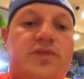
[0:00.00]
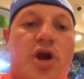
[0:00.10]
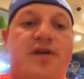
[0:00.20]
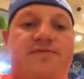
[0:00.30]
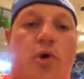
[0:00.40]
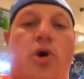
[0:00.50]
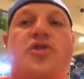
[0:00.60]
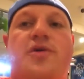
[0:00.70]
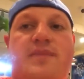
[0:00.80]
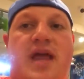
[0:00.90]

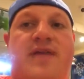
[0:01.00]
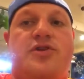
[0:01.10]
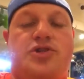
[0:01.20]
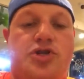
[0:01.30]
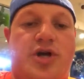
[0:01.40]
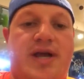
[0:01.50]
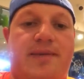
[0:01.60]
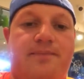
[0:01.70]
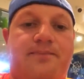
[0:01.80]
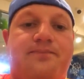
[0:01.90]
34th Infantry